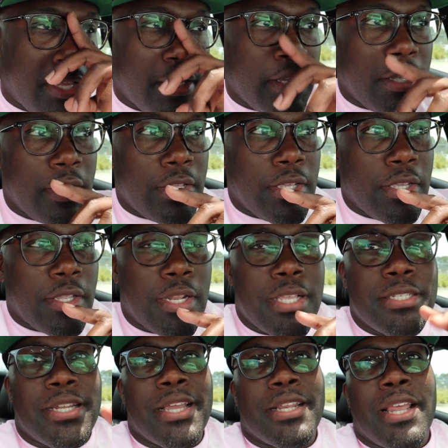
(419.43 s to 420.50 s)
And
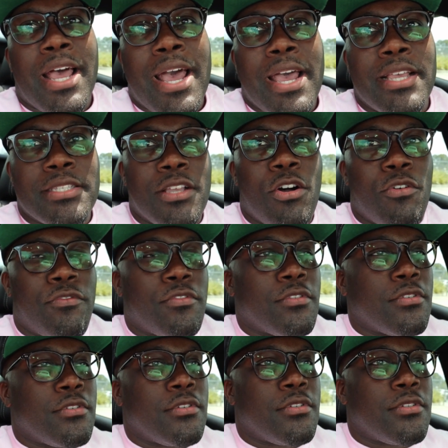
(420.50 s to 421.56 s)
that's like the highest offer
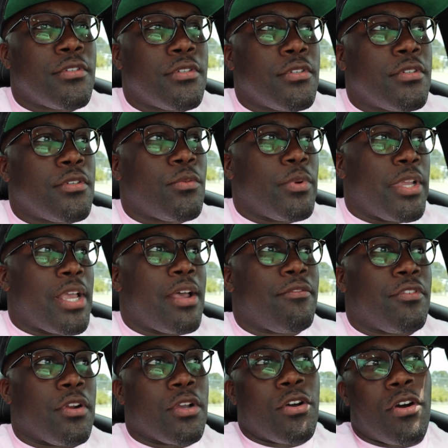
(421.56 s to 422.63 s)
we got
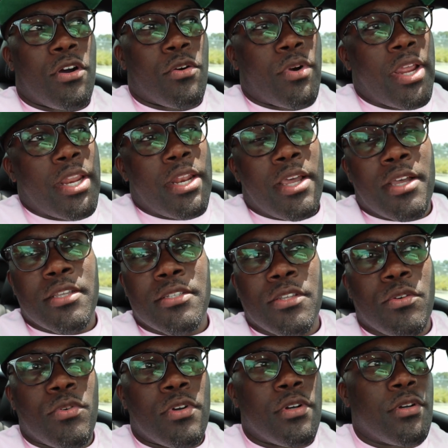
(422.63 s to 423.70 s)
for the car right now.
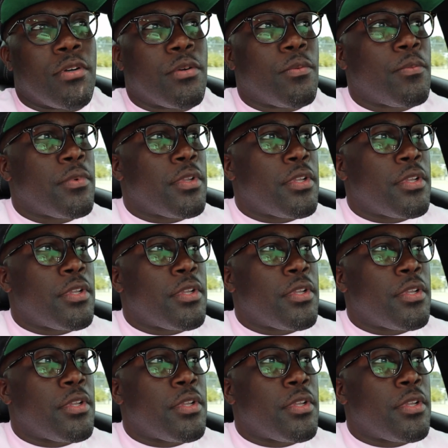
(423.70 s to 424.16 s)
So um,